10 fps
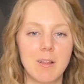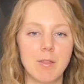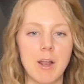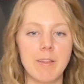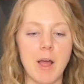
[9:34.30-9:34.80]

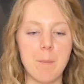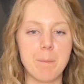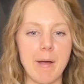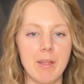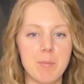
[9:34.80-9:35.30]
Letting that
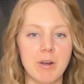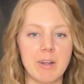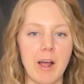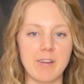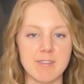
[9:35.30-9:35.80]
belly button
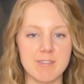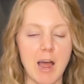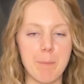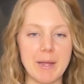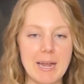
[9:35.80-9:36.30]
kind of
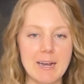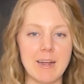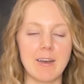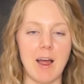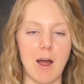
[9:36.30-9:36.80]
snap in
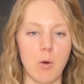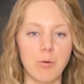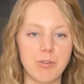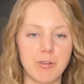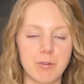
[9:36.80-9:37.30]
and out.